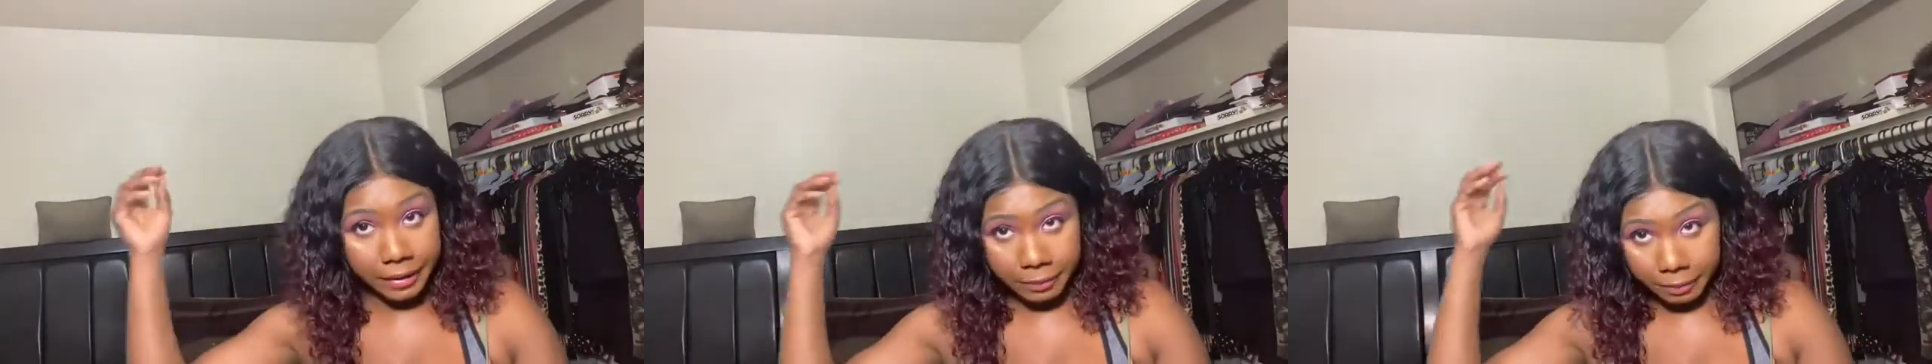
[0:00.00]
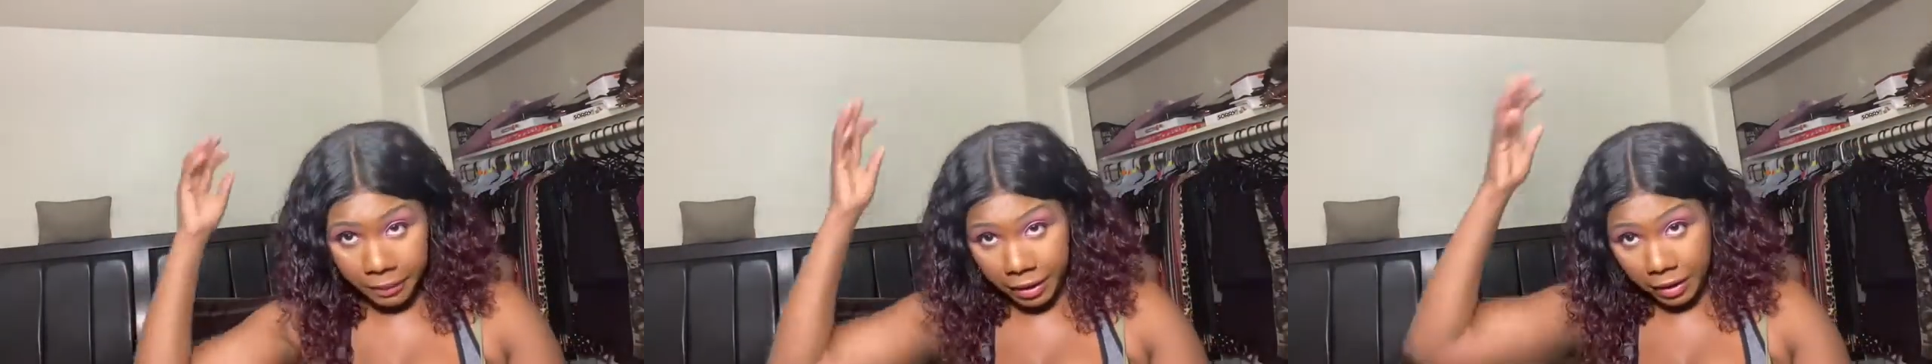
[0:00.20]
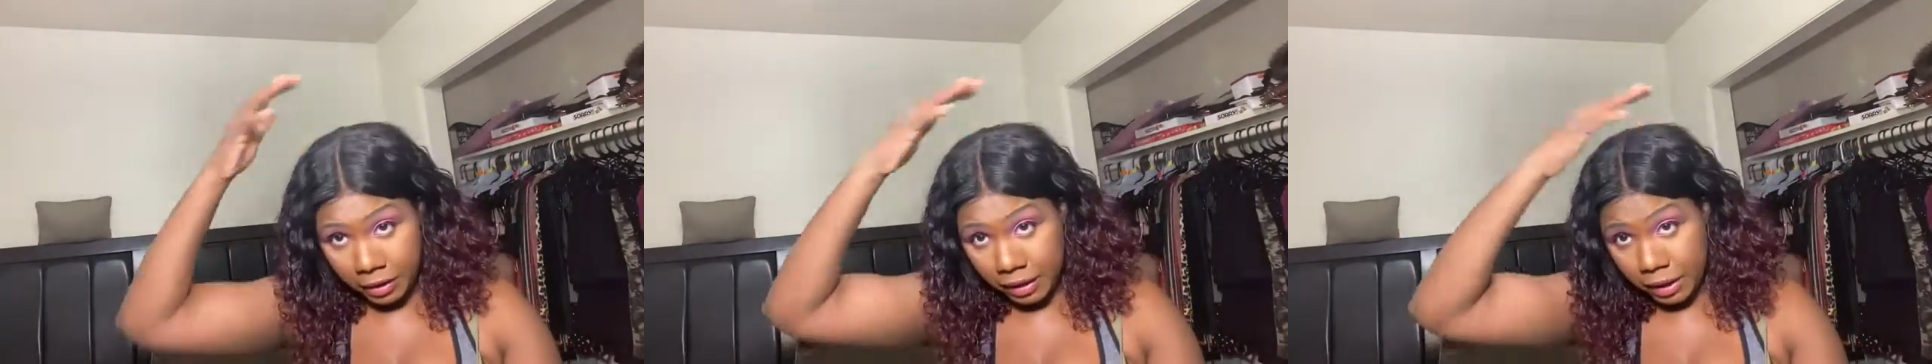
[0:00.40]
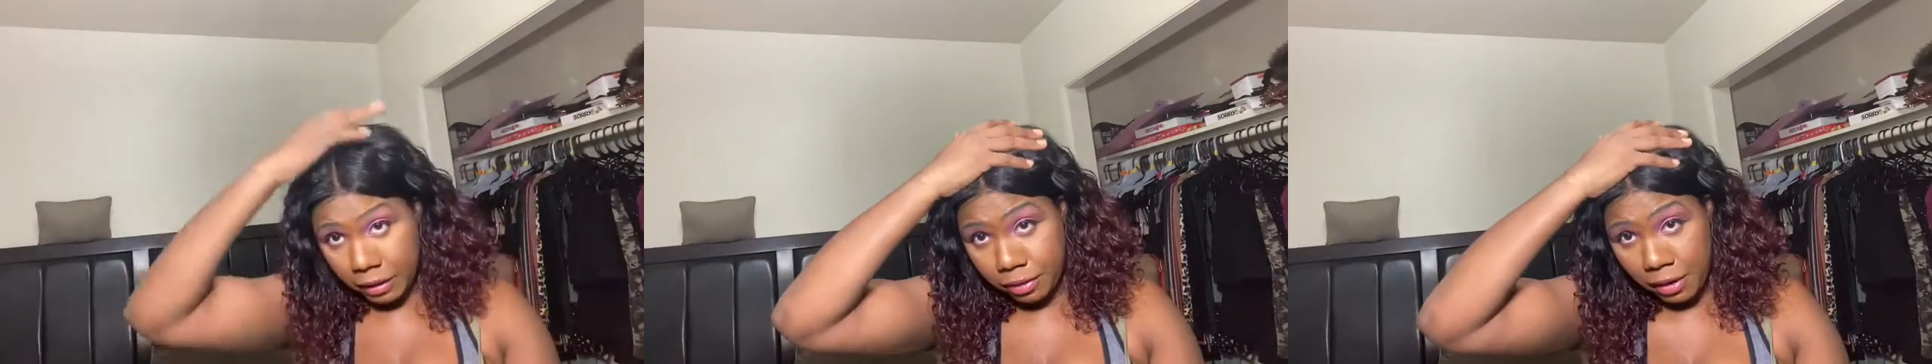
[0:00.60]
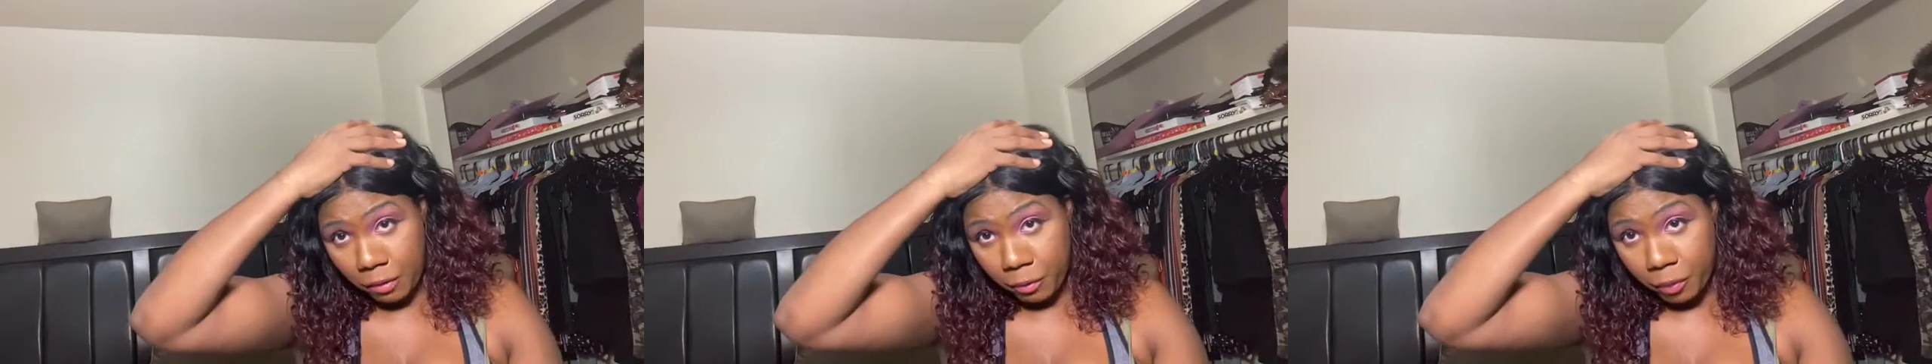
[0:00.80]
It lays
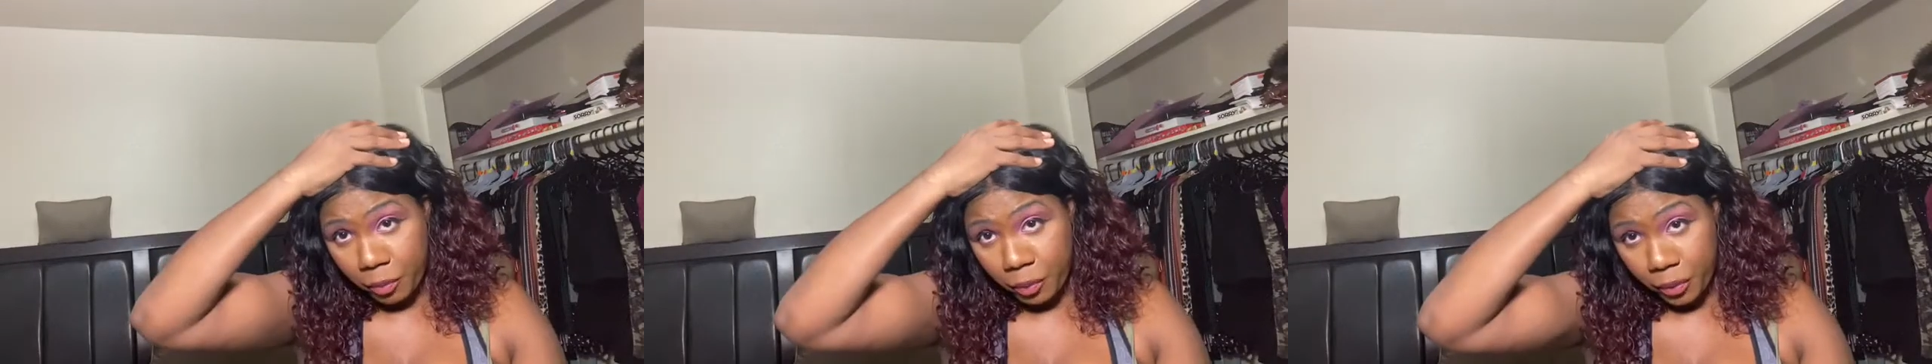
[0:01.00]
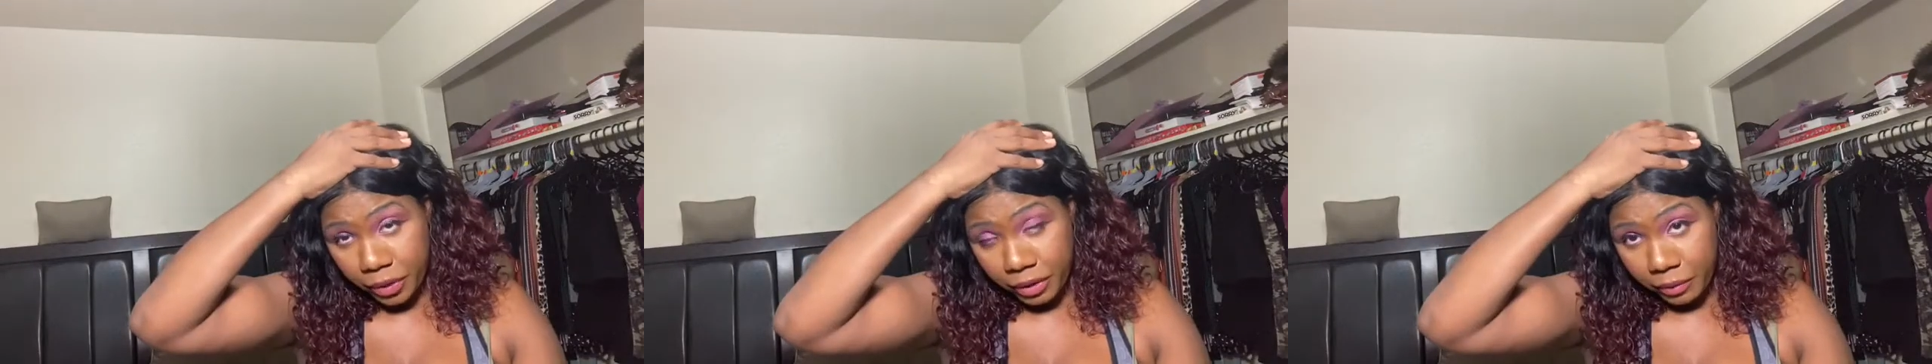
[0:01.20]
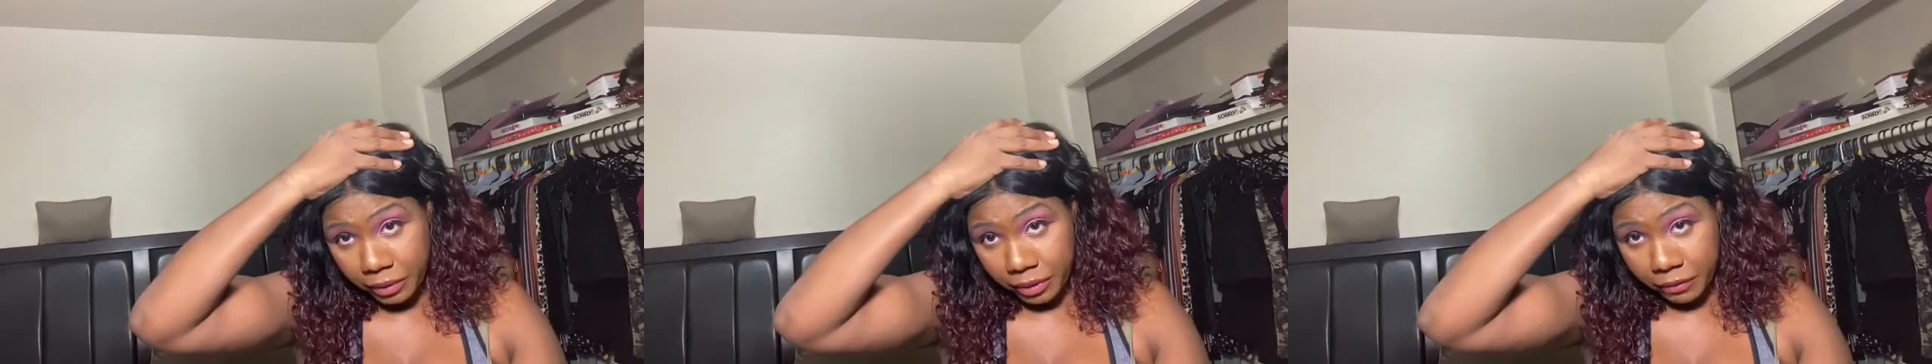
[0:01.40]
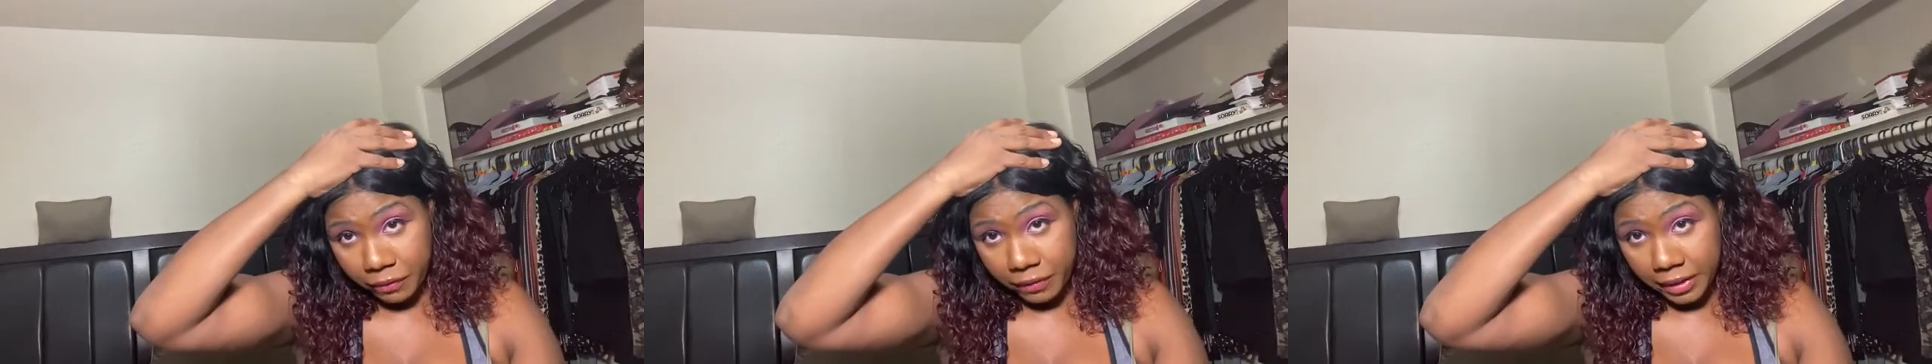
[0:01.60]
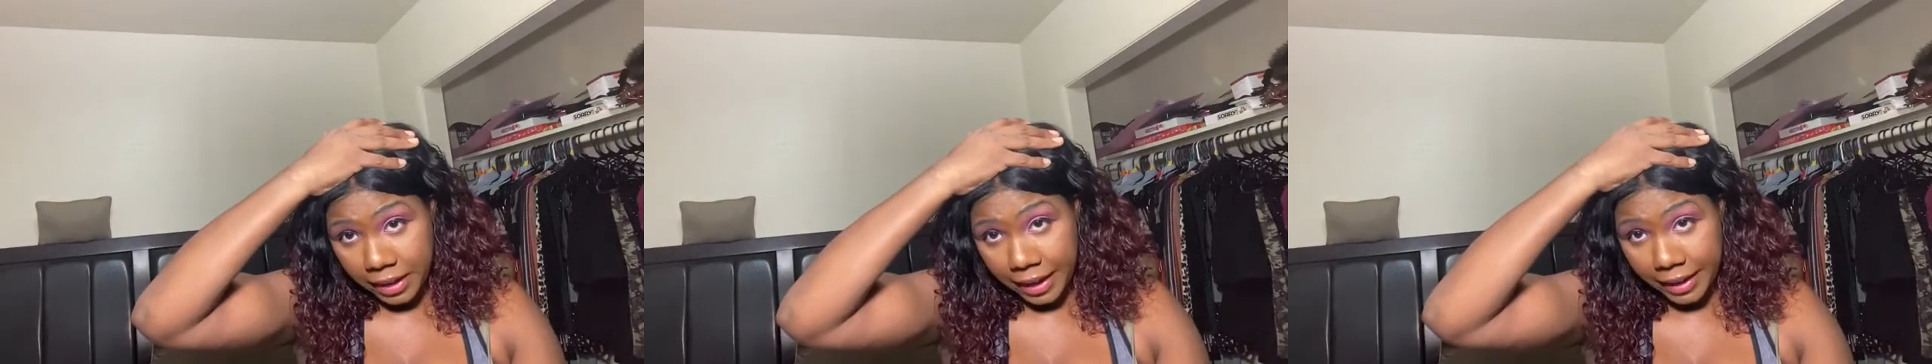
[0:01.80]
down really, really
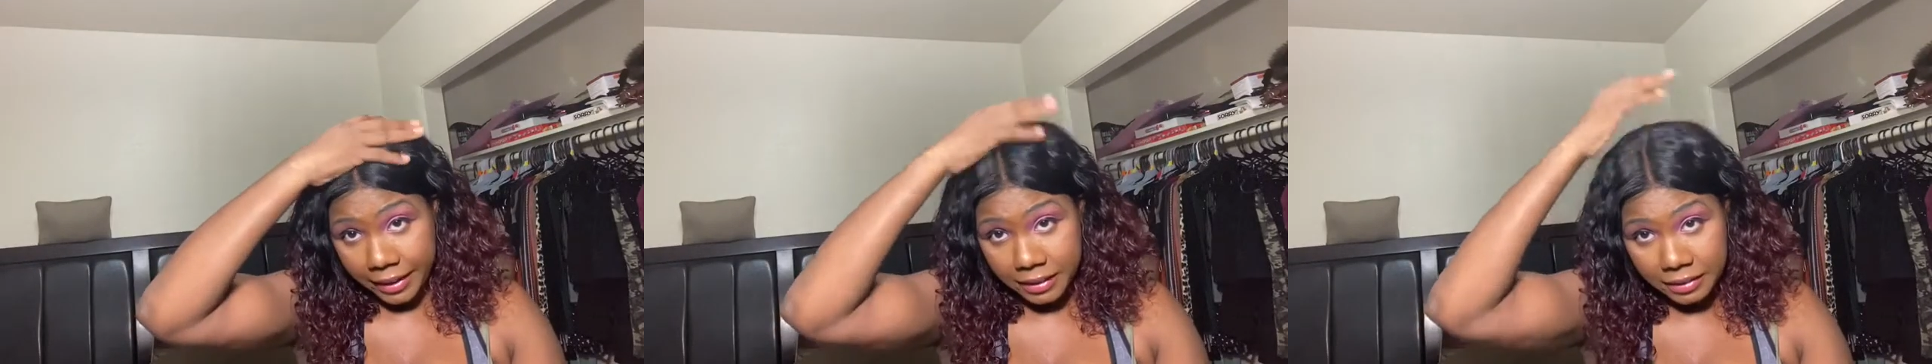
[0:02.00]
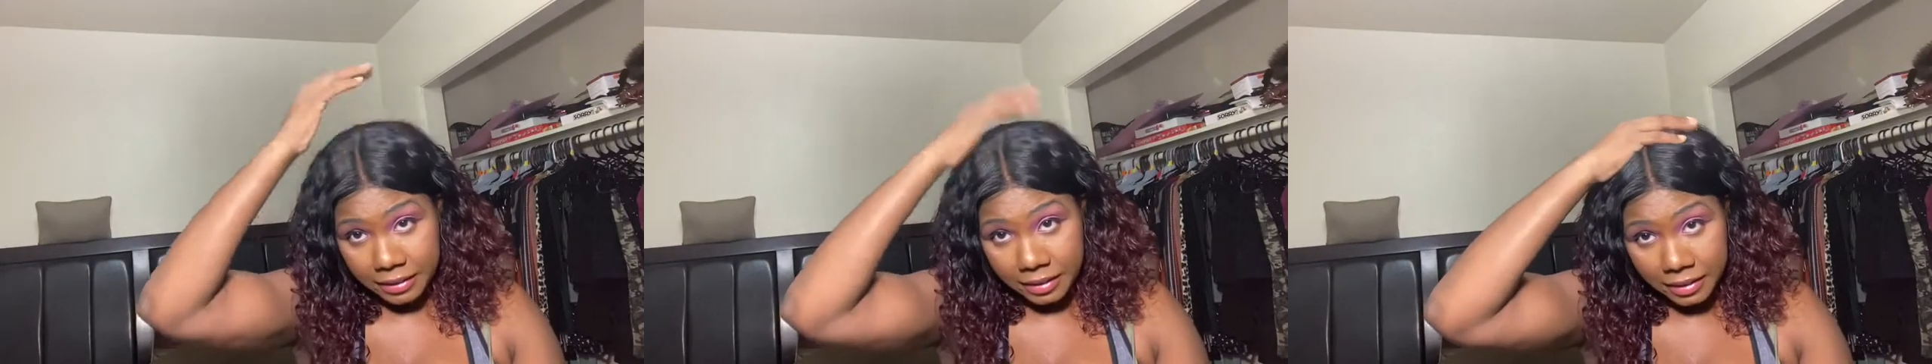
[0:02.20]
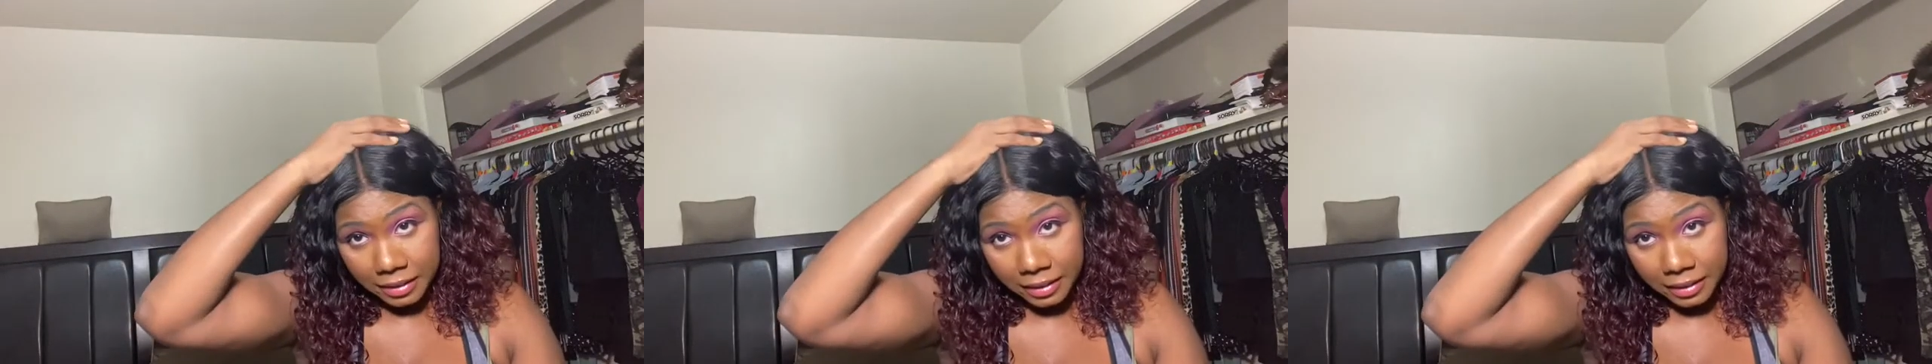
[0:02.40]
flat.